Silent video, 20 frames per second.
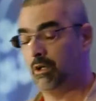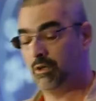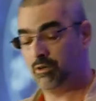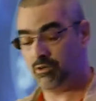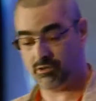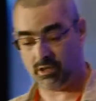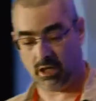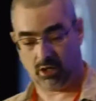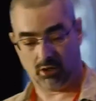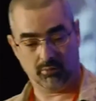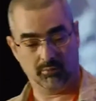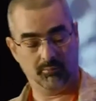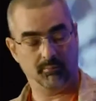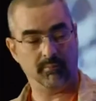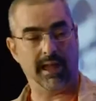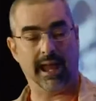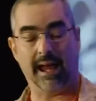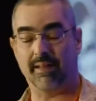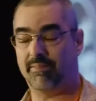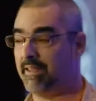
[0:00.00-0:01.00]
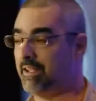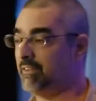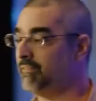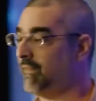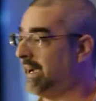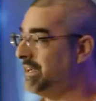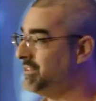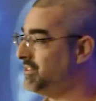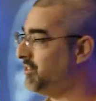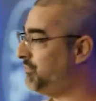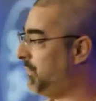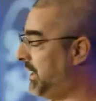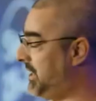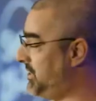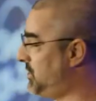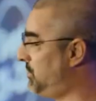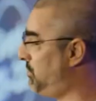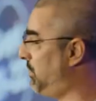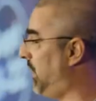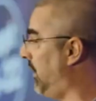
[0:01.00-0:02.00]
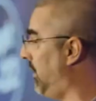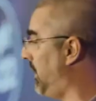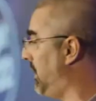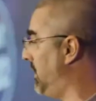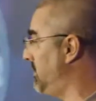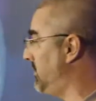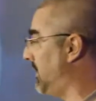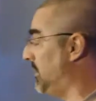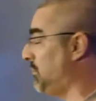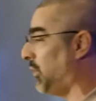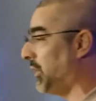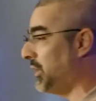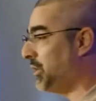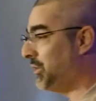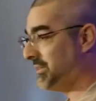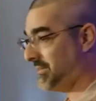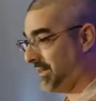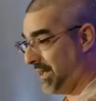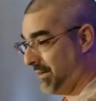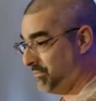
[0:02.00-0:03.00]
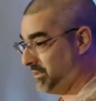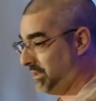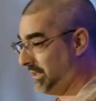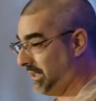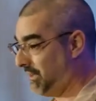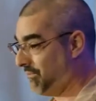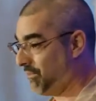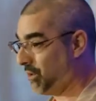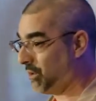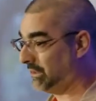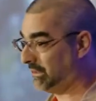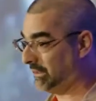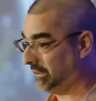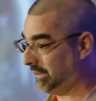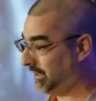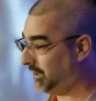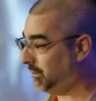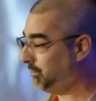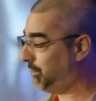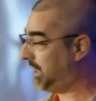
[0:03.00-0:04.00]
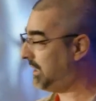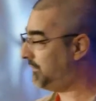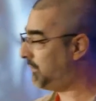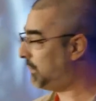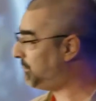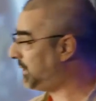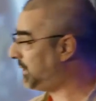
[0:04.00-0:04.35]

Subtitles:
So, at the advice of my superiors, I'm going to attempt to give you a little bit of a